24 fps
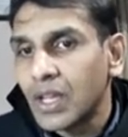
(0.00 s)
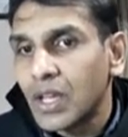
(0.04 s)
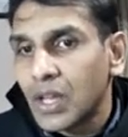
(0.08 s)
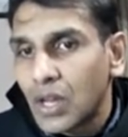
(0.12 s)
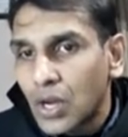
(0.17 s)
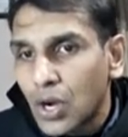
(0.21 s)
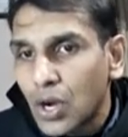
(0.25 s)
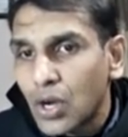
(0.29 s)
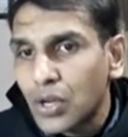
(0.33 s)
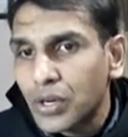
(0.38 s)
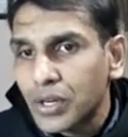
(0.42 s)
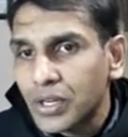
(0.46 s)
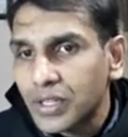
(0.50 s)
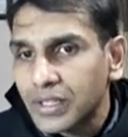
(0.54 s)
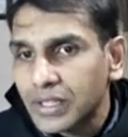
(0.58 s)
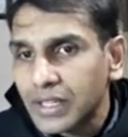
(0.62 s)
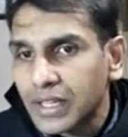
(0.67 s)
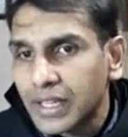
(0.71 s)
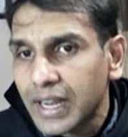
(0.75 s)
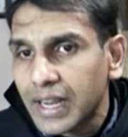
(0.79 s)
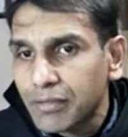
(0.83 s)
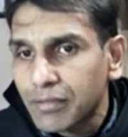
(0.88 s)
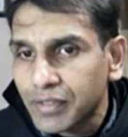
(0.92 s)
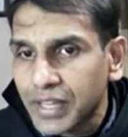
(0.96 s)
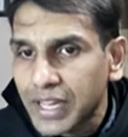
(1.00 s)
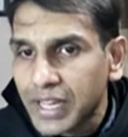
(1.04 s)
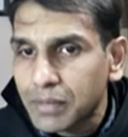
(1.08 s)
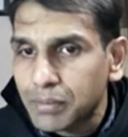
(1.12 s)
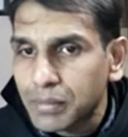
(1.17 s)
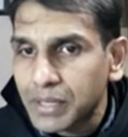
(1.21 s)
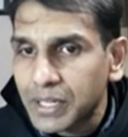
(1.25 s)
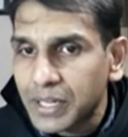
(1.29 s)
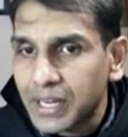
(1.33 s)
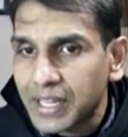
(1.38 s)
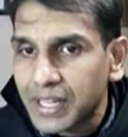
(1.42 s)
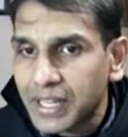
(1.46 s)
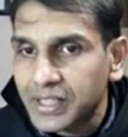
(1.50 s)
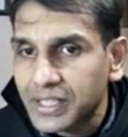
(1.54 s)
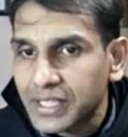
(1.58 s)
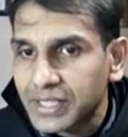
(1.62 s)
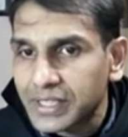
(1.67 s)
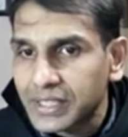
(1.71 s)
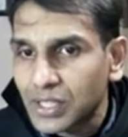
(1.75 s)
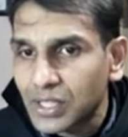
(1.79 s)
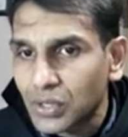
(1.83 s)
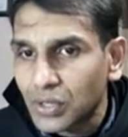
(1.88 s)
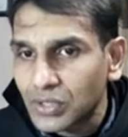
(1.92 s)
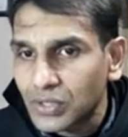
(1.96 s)
Or the graph can be like
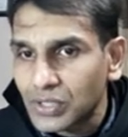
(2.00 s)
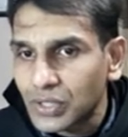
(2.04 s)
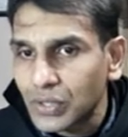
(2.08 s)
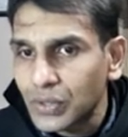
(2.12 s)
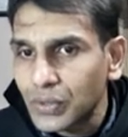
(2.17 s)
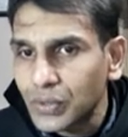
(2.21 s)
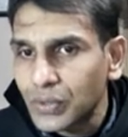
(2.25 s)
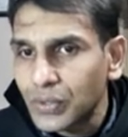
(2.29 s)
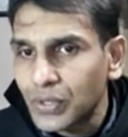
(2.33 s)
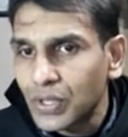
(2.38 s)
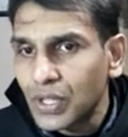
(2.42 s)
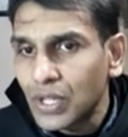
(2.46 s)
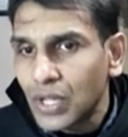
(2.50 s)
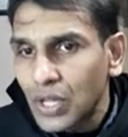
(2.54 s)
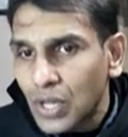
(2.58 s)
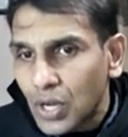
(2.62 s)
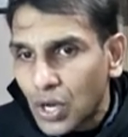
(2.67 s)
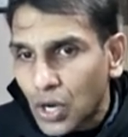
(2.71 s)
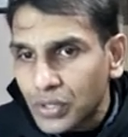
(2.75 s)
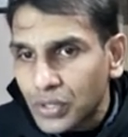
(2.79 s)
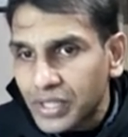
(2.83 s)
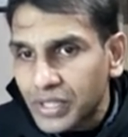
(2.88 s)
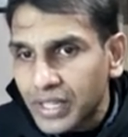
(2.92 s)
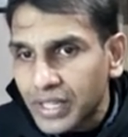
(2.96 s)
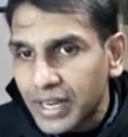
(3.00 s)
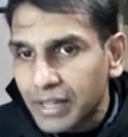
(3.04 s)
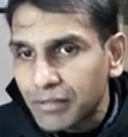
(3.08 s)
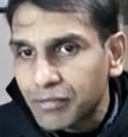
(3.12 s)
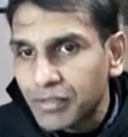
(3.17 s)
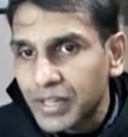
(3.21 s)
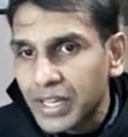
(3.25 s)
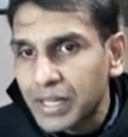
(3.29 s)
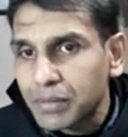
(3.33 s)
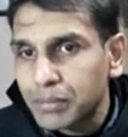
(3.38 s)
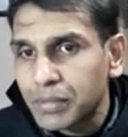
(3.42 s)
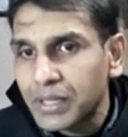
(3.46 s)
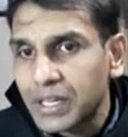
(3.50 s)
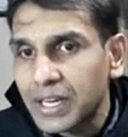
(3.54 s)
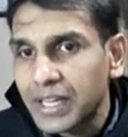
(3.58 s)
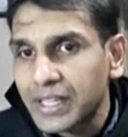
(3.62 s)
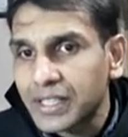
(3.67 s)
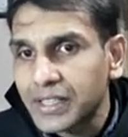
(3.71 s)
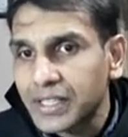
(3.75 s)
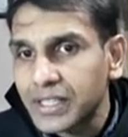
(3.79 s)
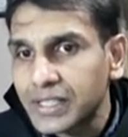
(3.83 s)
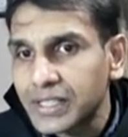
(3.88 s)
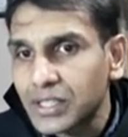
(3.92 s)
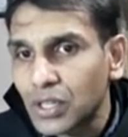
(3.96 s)
this also or the graph can be like
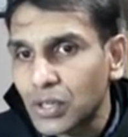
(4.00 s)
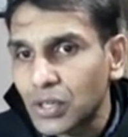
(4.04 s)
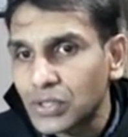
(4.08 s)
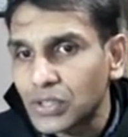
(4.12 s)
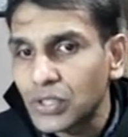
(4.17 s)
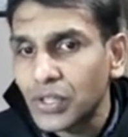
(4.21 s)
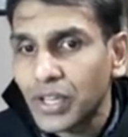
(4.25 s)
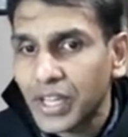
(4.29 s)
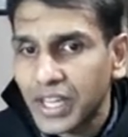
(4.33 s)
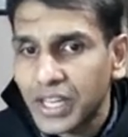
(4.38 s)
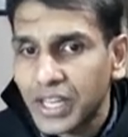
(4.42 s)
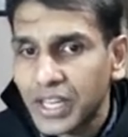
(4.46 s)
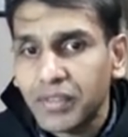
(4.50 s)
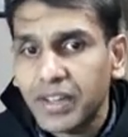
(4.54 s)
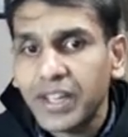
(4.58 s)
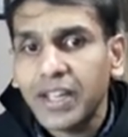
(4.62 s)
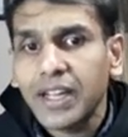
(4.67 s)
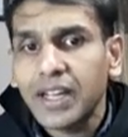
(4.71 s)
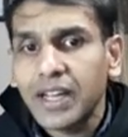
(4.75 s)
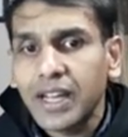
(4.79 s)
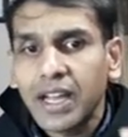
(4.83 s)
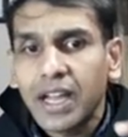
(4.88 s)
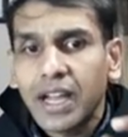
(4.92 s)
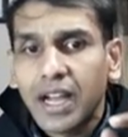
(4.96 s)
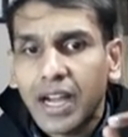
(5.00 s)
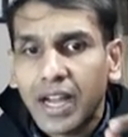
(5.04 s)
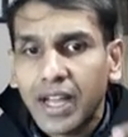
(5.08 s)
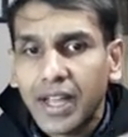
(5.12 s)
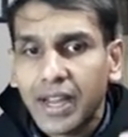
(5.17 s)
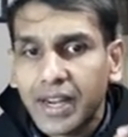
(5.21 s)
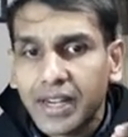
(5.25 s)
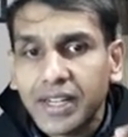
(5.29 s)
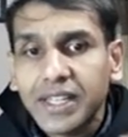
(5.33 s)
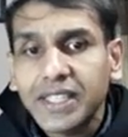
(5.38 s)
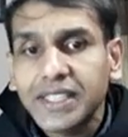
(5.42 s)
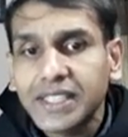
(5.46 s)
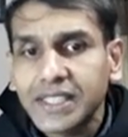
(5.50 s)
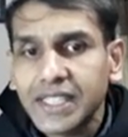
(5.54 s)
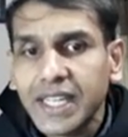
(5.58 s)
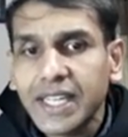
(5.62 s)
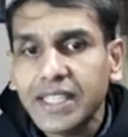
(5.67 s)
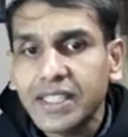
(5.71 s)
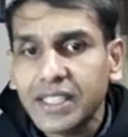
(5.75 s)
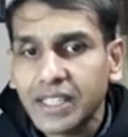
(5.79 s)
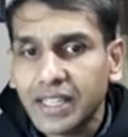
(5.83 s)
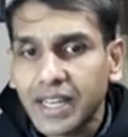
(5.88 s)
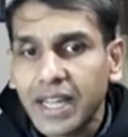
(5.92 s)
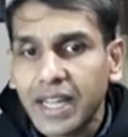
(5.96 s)
this also. Anyway, I understand
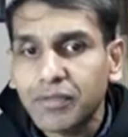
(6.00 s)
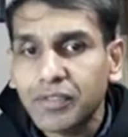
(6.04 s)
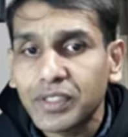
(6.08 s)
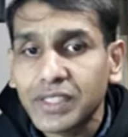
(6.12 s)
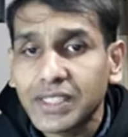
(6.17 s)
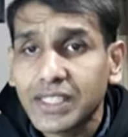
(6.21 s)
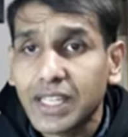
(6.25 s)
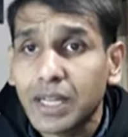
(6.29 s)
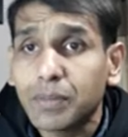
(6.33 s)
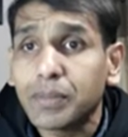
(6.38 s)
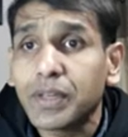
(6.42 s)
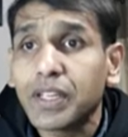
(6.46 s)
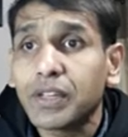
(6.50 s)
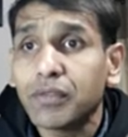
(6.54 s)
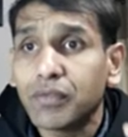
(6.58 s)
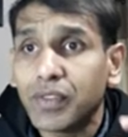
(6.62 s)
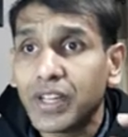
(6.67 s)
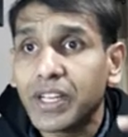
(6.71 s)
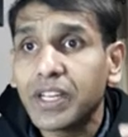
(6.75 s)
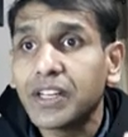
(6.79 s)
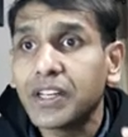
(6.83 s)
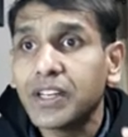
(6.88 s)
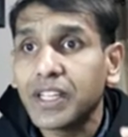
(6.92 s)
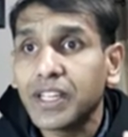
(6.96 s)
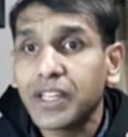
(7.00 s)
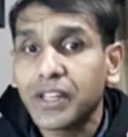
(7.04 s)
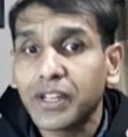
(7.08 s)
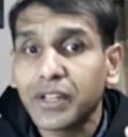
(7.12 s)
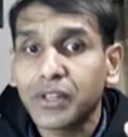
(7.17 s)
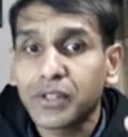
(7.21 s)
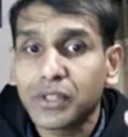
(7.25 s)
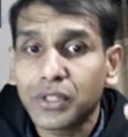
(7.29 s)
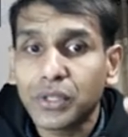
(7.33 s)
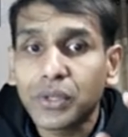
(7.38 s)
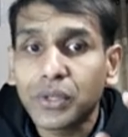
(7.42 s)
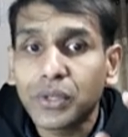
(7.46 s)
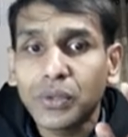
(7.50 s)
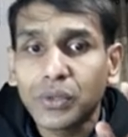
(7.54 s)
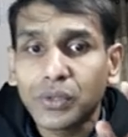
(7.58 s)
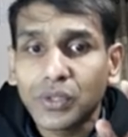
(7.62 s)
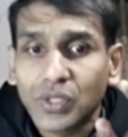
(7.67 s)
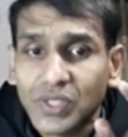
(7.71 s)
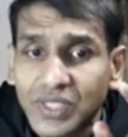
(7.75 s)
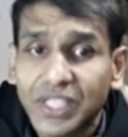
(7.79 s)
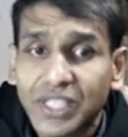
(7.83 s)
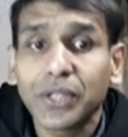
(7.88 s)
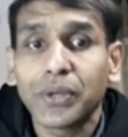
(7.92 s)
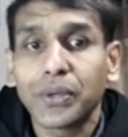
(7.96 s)
the graph is coming very nearer to
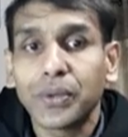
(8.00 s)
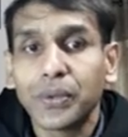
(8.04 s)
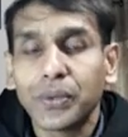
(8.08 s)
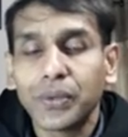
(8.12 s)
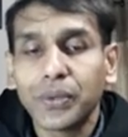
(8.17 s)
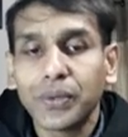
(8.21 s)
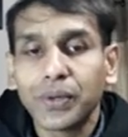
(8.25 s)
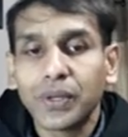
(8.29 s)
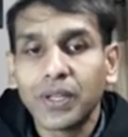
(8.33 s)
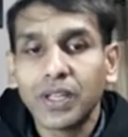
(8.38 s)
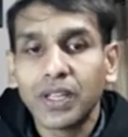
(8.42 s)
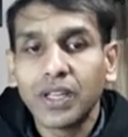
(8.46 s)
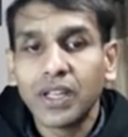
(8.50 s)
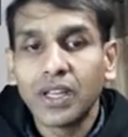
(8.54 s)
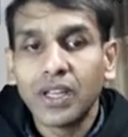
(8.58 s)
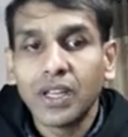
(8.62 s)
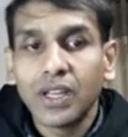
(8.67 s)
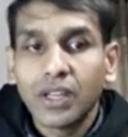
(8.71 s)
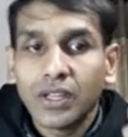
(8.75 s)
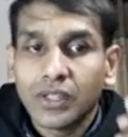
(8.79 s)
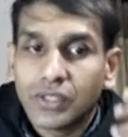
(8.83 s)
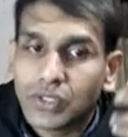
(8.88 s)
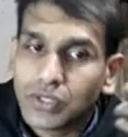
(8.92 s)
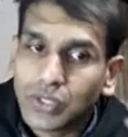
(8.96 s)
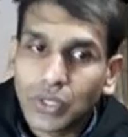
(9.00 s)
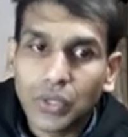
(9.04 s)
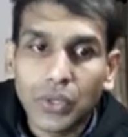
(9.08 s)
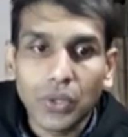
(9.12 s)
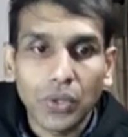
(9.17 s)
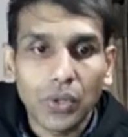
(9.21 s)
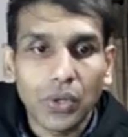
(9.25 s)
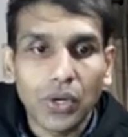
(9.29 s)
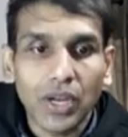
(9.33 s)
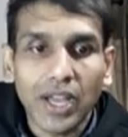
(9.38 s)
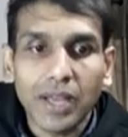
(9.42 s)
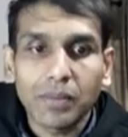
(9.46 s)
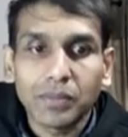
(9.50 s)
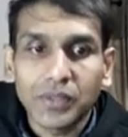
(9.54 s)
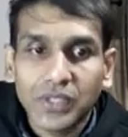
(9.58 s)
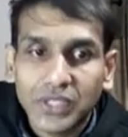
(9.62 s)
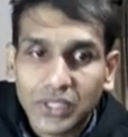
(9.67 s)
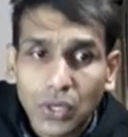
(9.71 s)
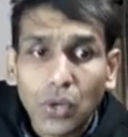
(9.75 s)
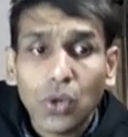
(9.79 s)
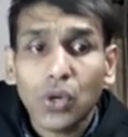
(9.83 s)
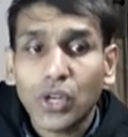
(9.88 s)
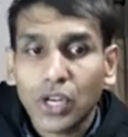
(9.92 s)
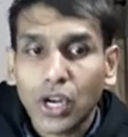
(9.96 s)
0. So, I am
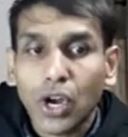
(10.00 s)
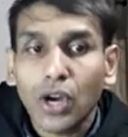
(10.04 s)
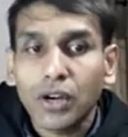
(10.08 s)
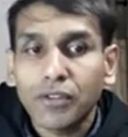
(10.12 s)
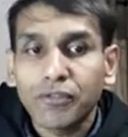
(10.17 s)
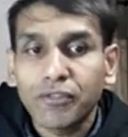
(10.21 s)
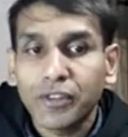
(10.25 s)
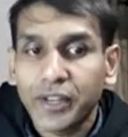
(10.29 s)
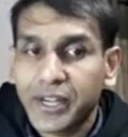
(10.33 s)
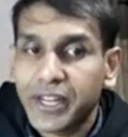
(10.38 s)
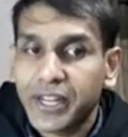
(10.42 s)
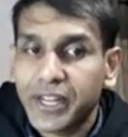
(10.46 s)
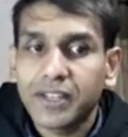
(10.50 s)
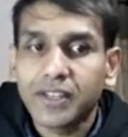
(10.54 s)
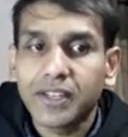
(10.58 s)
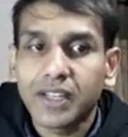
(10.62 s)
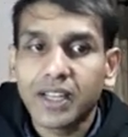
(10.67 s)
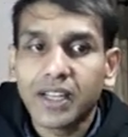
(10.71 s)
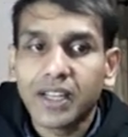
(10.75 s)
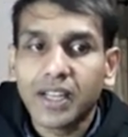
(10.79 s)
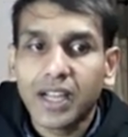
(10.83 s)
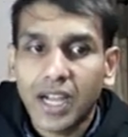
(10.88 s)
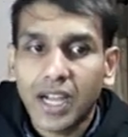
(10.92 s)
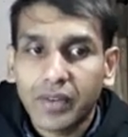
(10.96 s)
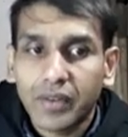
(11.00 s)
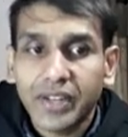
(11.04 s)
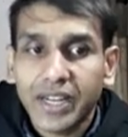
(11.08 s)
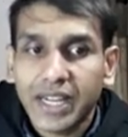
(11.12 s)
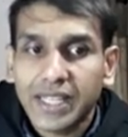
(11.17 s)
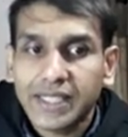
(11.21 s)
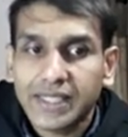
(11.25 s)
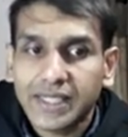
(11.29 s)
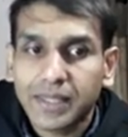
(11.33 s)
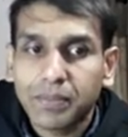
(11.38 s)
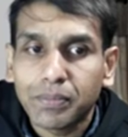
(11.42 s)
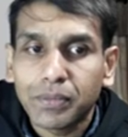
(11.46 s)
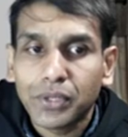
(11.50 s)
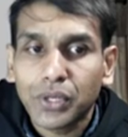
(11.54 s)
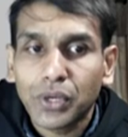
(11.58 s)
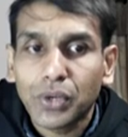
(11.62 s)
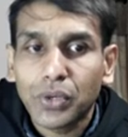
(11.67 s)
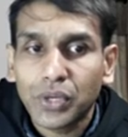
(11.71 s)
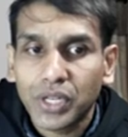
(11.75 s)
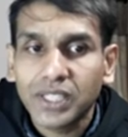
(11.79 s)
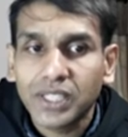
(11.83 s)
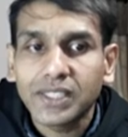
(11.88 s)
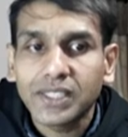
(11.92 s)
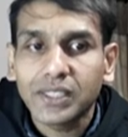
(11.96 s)
so confident our
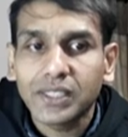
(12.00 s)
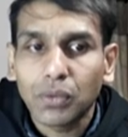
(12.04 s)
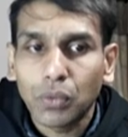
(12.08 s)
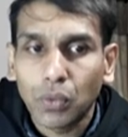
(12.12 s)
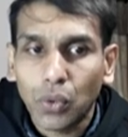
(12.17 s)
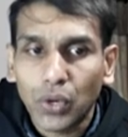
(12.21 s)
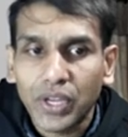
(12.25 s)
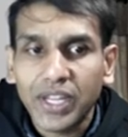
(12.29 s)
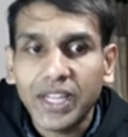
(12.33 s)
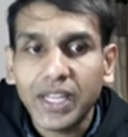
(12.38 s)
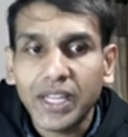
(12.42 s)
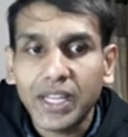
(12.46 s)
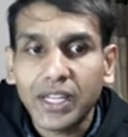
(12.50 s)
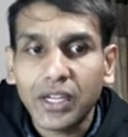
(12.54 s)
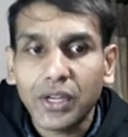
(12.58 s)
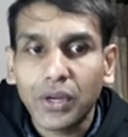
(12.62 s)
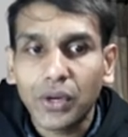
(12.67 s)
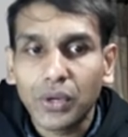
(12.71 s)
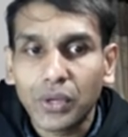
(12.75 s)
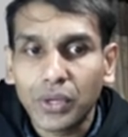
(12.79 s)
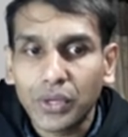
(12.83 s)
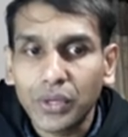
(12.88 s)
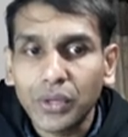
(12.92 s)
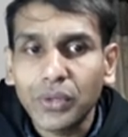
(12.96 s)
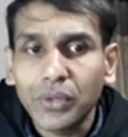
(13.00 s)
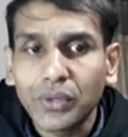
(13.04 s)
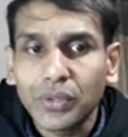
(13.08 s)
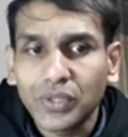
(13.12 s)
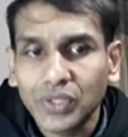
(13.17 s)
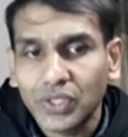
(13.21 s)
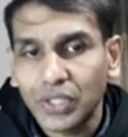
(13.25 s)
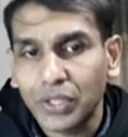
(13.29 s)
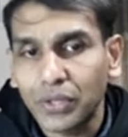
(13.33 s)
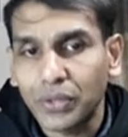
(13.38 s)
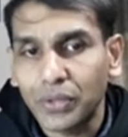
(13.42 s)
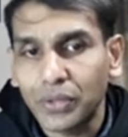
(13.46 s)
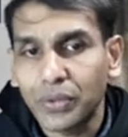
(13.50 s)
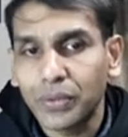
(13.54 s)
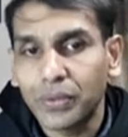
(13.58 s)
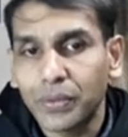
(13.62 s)
asymptote is y equal to 0.